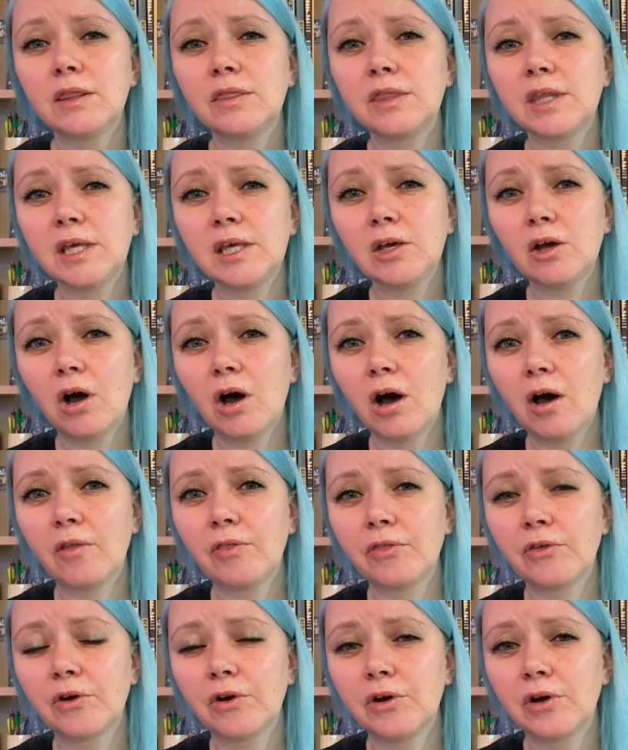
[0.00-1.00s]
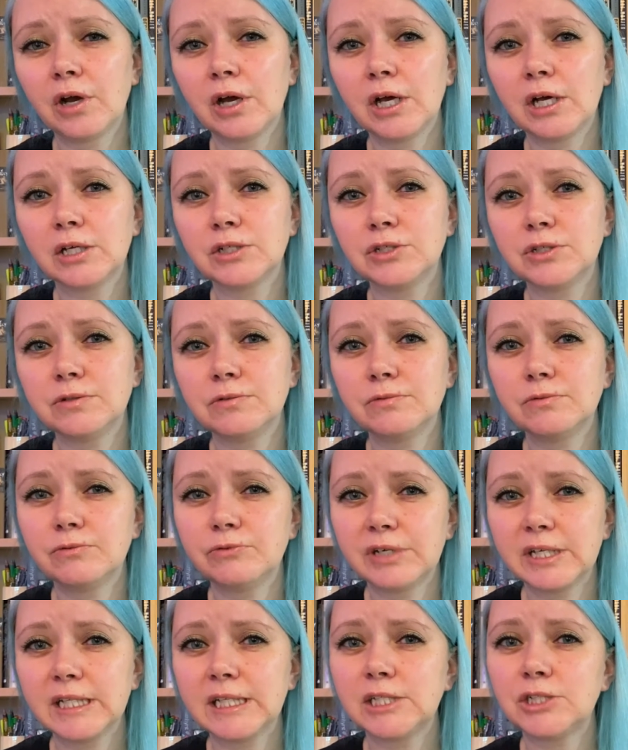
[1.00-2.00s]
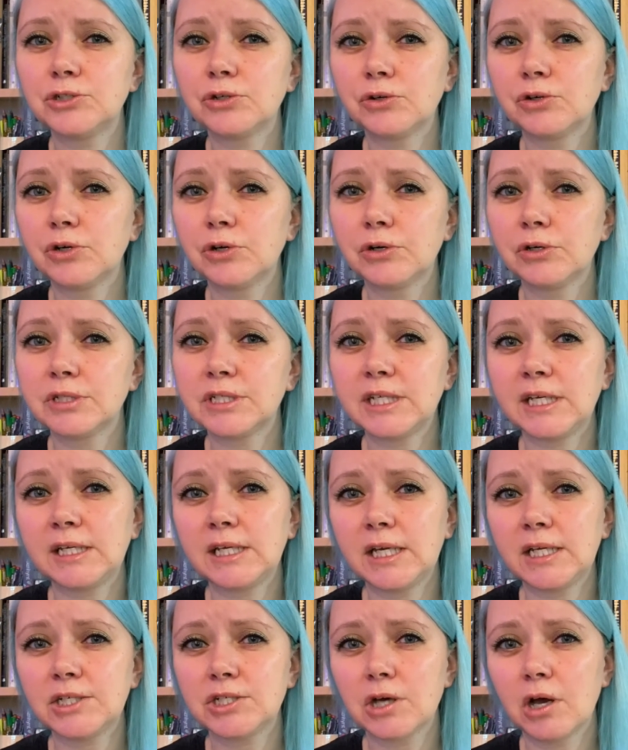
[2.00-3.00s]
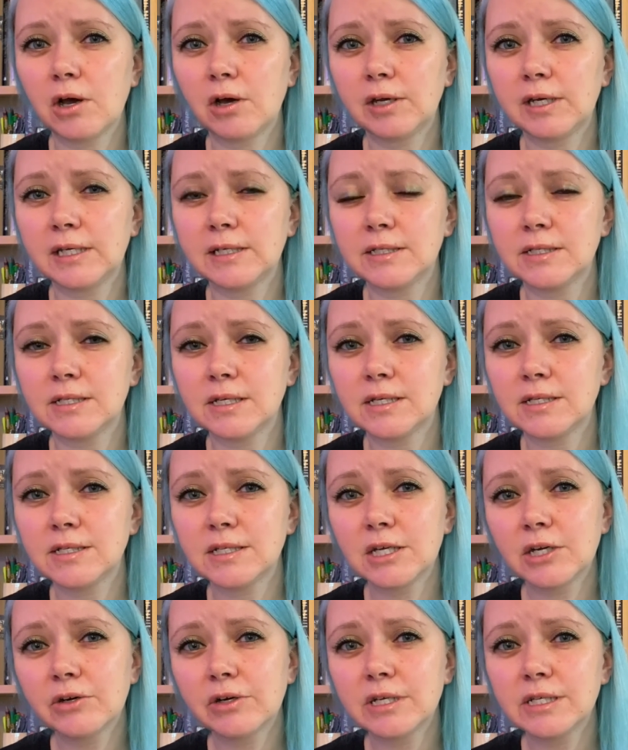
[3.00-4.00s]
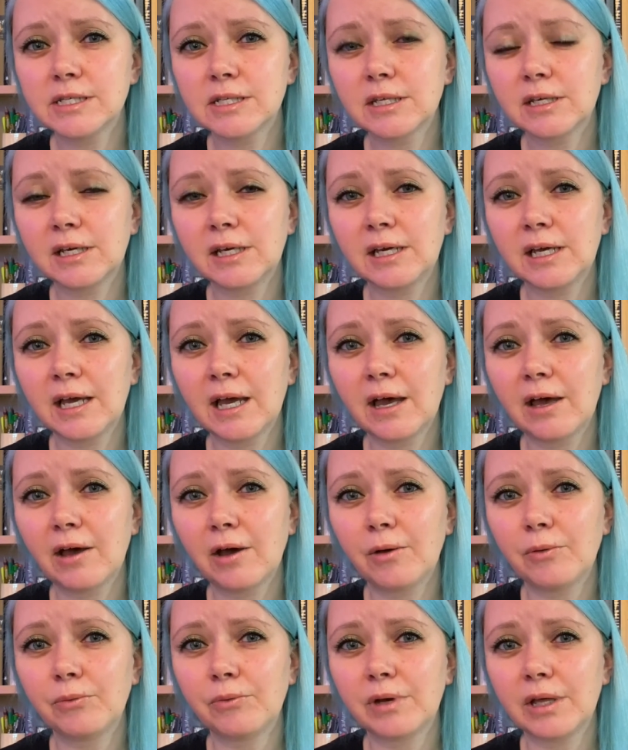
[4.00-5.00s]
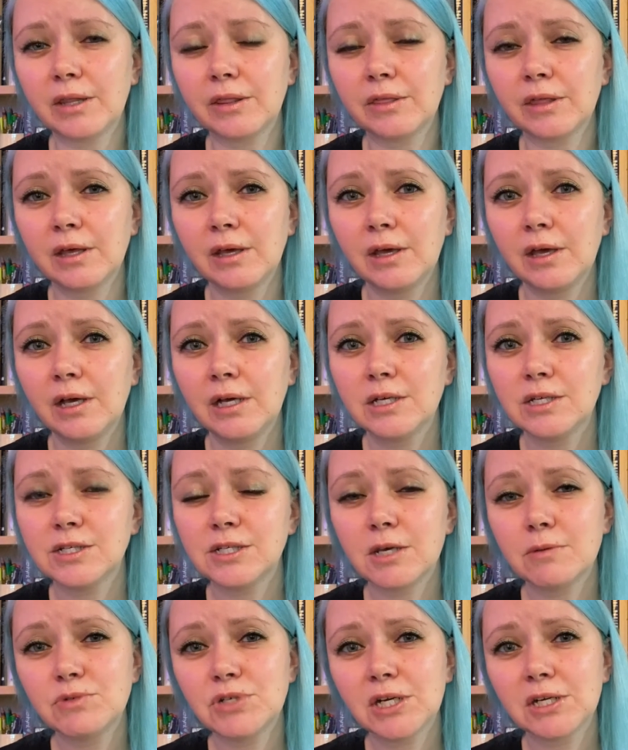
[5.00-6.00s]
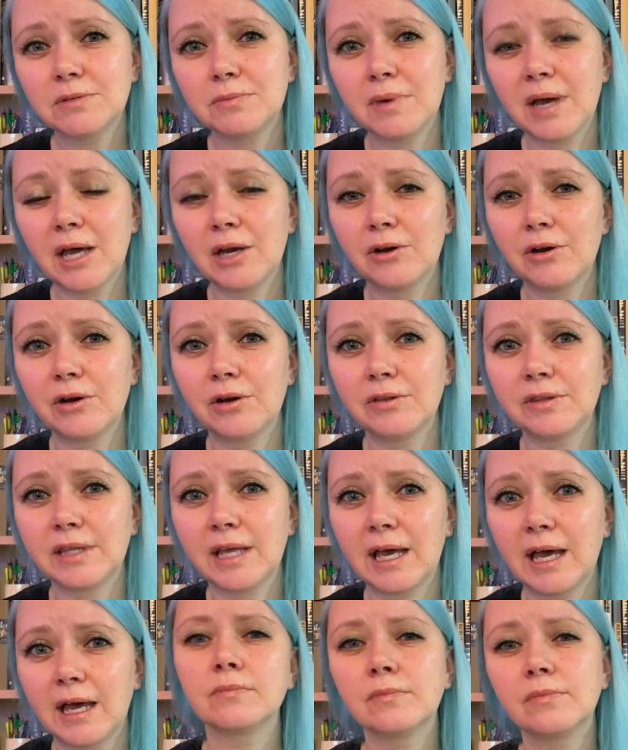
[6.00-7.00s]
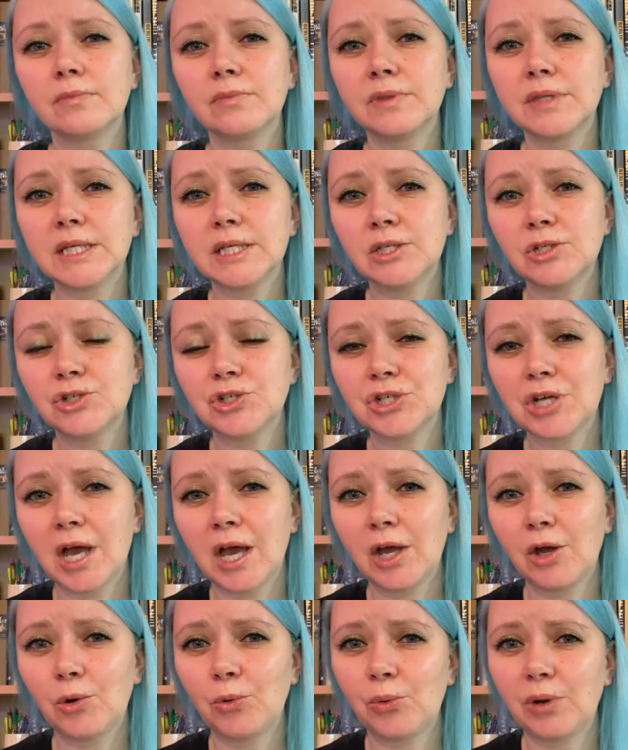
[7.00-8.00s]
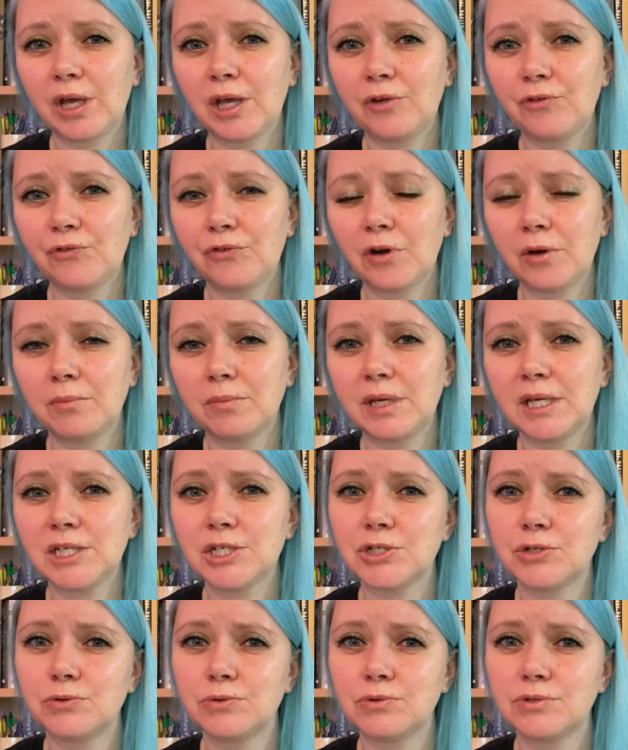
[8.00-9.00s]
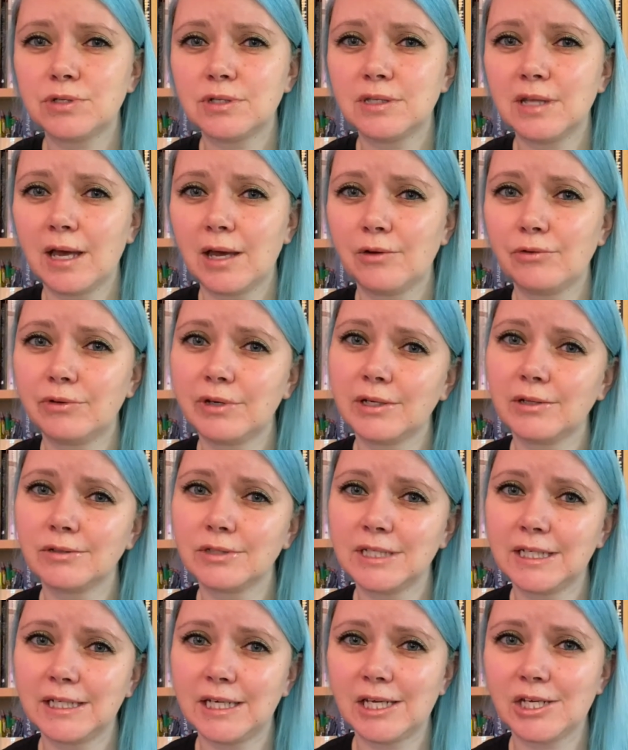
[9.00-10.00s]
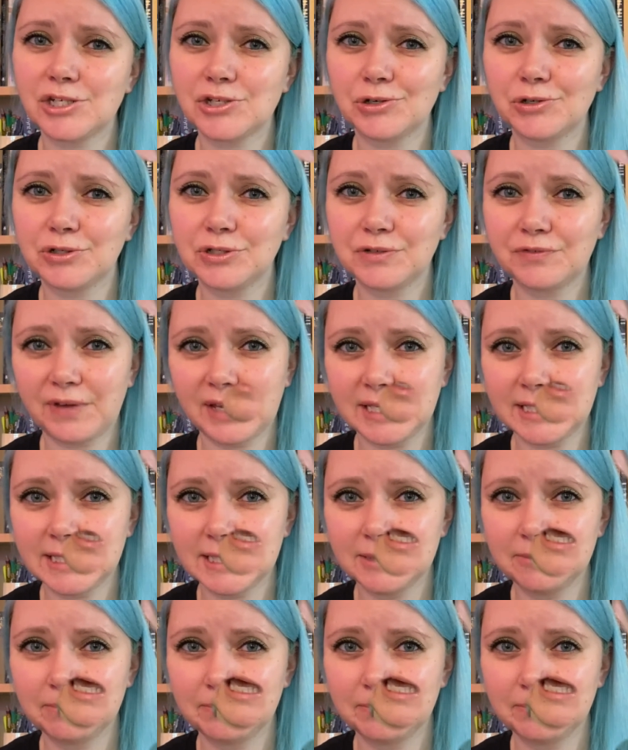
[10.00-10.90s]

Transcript: The author really took her teenage audience seriously with subject matter that didn't shy away from issues that real teenagers face.